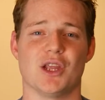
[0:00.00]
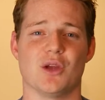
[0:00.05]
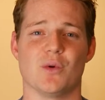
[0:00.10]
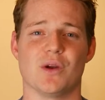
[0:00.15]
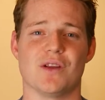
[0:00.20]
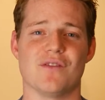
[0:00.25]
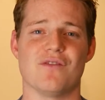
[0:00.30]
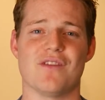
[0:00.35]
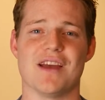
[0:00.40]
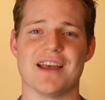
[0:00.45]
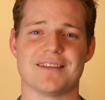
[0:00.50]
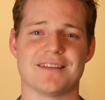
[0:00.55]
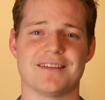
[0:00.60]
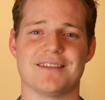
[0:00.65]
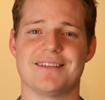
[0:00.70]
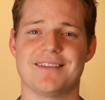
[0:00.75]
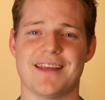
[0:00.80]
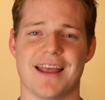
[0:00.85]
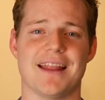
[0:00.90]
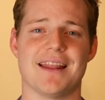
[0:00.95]
you would invest
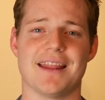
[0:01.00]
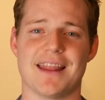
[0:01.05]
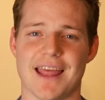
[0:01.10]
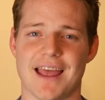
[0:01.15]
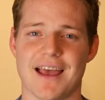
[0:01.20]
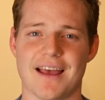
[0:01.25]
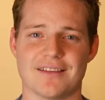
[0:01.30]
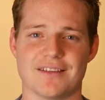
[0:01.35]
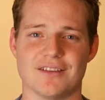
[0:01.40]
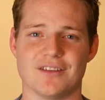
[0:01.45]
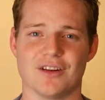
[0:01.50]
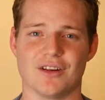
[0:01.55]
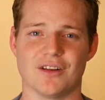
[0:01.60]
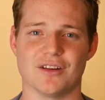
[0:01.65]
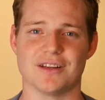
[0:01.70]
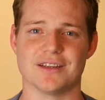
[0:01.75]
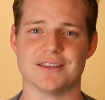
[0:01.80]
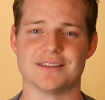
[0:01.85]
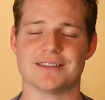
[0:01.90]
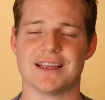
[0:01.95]

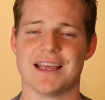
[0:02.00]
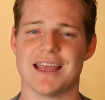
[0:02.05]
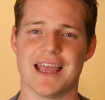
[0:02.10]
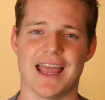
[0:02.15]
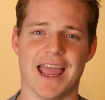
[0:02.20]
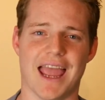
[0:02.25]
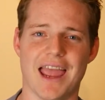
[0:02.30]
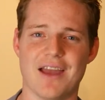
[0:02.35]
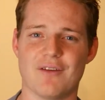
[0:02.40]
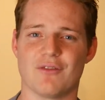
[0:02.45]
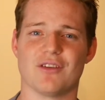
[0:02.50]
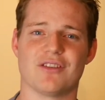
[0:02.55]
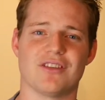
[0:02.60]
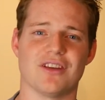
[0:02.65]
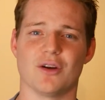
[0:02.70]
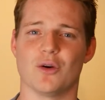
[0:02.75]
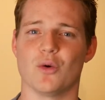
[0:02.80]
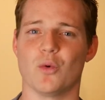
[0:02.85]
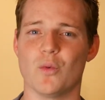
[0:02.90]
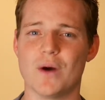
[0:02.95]
$10,000 every
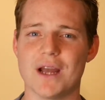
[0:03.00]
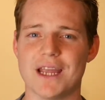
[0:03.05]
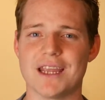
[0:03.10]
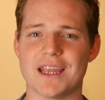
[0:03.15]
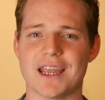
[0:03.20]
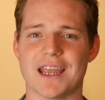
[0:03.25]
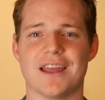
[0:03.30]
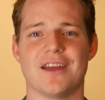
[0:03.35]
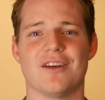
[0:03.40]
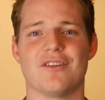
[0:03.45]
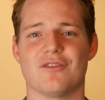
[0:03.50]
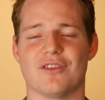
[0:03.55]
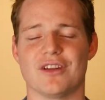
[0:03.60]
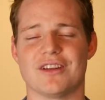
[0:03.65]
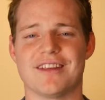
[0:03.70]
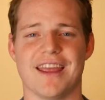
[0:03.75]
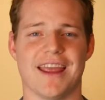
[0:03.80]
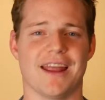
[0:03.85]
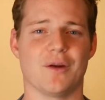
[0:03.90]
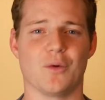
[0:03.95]
single week for
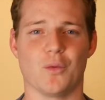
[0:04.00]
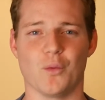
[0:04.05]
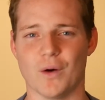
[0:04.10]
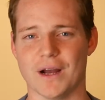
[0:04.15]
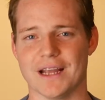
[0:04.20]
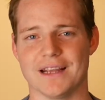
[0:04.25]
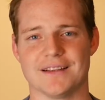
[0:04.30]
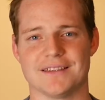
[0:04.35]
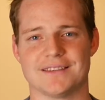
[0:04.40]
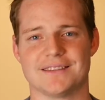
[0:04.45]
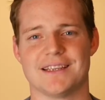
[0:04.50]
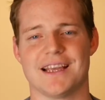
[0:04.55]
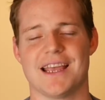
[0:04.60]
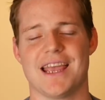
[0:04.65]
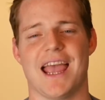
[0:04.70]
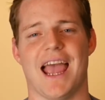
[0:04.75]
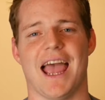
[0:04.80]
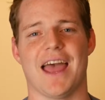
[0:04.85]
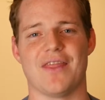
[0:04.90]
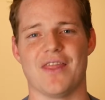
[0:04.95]
10 weeks.
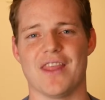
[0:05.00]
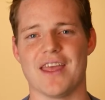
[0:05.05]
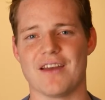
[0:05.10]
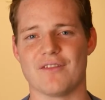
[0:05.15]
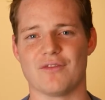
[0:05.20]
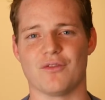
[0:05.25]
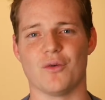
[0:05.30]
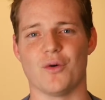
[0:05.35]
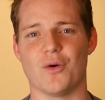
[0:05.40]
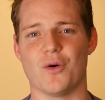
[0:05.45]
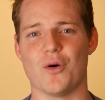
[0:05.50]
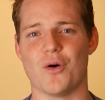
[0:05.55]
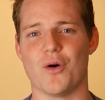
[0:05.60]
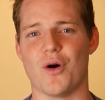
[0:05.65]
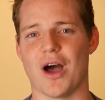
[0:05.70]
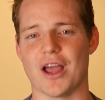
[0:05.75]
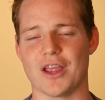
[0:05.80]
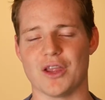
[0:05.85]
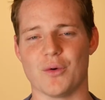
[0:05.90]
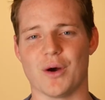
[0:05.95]
And
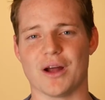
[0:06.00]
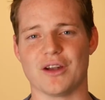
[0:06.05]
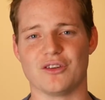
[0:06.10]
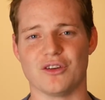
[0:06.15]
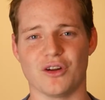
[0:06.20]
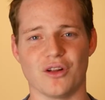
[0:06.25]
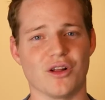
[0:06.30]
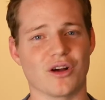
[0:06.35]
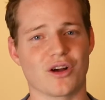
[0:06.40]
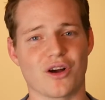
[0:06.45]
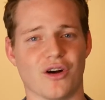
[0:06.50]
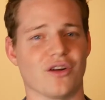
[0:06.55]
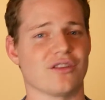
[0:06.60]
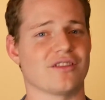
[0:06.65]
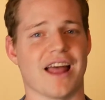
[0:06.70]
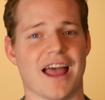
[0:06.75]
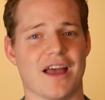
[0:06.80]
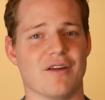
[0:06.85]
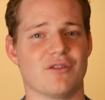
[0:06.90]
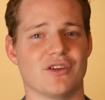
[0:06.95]
therefore you are dollar
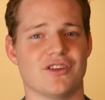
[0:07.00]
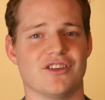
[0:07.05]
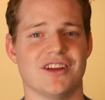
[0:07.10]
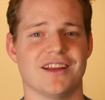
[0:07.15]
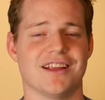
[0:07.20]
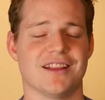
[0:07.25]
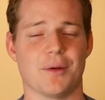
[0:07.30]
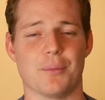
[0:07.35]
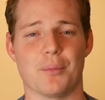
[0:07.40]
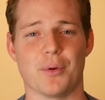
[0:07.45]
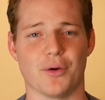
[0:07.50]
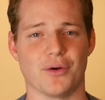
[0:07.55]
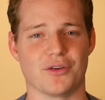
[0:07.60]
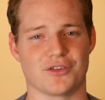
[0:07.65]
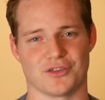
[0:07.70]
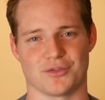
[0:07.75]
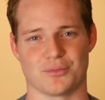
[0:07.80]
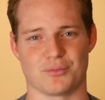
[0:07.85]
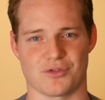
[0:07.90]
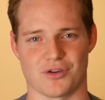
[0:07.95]
cost averaging the
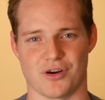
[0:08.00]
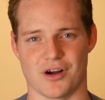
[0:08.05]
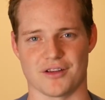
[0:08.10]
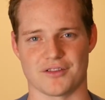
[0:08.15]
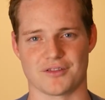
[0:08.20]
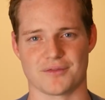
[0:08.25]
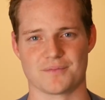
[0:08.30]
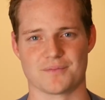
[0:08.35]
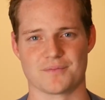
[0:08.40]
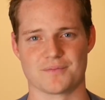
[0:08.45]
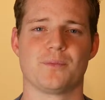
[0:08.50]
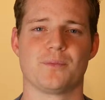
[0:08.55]
purchase price.